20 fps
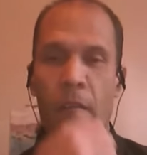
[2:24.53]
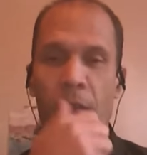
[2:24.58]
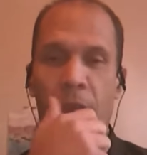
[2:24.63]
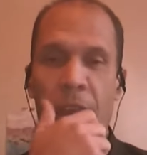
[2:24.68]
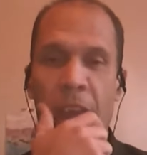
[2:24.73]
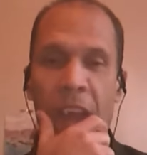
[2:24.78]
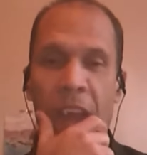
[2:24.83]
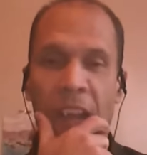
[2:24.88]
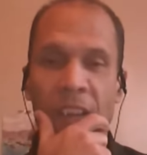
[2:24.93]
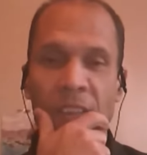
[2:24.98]

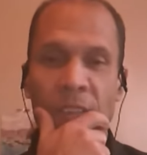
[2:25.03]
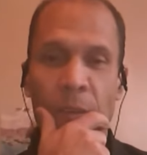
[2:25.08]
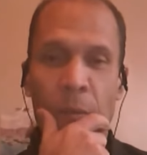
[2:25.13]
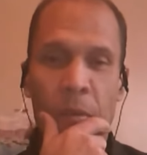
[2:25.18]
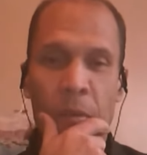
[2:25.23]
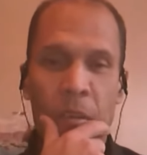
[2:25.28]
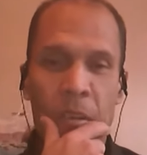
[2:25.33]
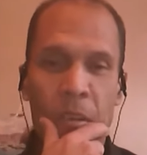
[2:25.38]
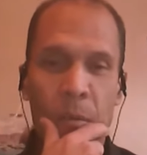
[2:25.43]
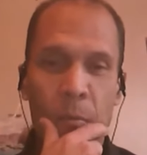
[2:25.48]
facts I
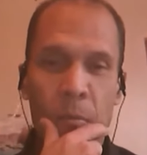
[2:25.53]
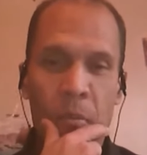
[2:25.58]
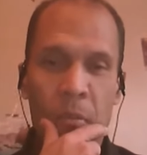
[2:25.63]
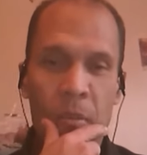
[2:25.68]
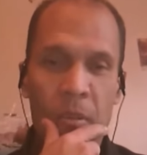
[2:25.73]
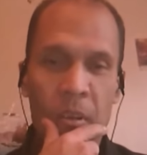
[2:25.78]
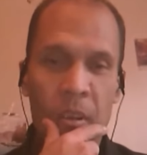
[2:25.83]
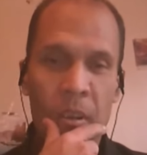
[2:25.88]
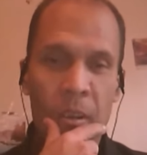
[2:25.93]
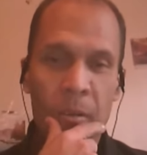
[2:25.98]
wanted to
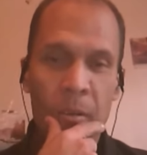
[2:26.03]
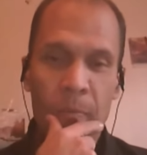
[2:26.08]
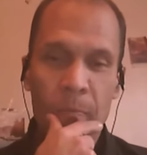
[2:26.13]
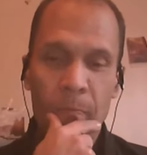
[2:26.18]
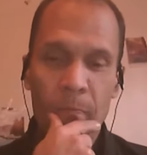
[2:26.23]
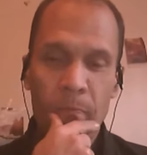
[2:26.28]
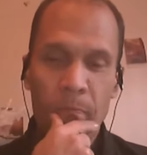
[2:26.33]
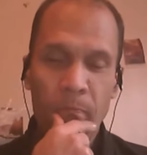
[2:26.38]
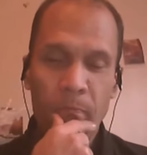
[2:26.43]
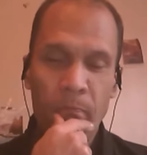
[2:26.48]
point out.
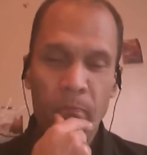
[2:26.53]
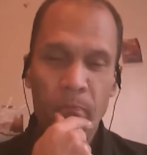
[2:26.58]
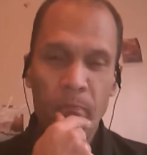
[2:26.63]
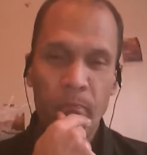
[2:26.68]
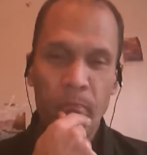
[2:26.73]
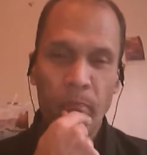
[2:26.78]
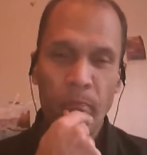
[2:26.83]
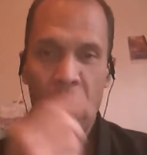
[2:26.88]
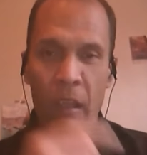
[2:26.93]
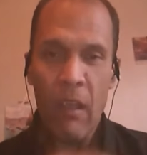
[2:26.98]

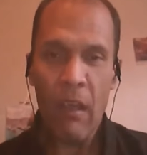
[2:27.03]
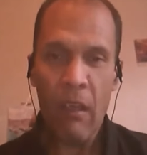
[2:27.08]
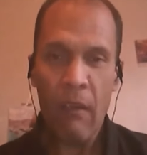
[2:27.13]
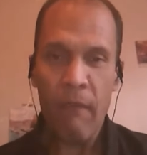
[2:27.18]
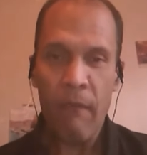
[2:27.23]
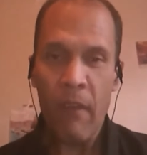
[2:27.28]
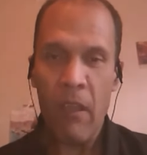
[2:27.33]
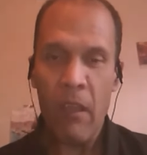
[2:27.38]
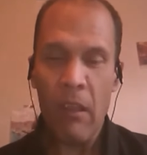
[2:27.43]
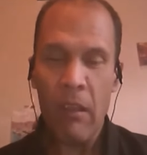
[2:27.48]
I,
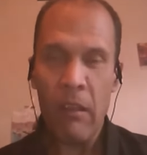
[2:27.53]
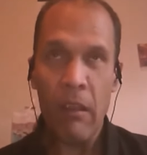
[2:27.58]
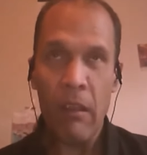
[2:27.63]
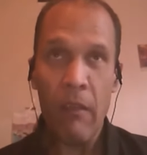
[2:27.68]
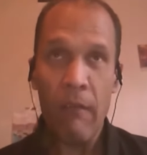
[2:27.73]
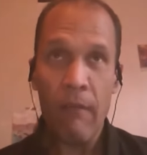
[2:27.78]
find,